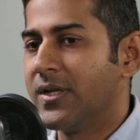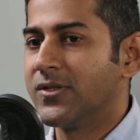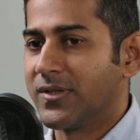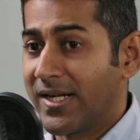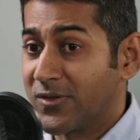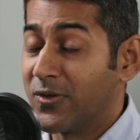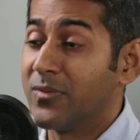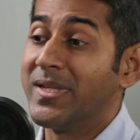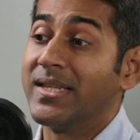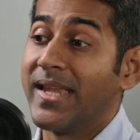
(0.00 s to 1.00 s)
So that's going to
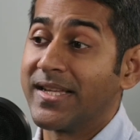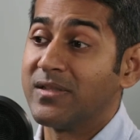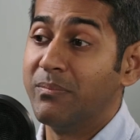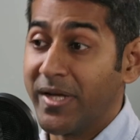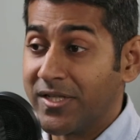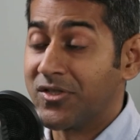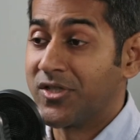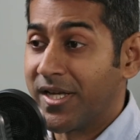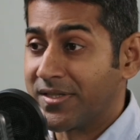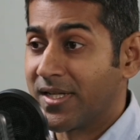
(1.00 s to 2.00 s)
be the next biggest
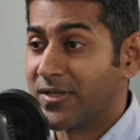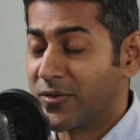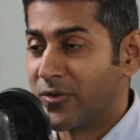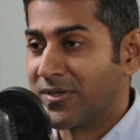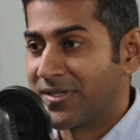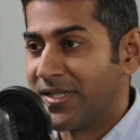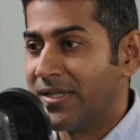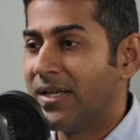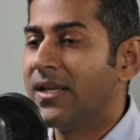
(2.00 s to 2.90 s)
change that you're going to see,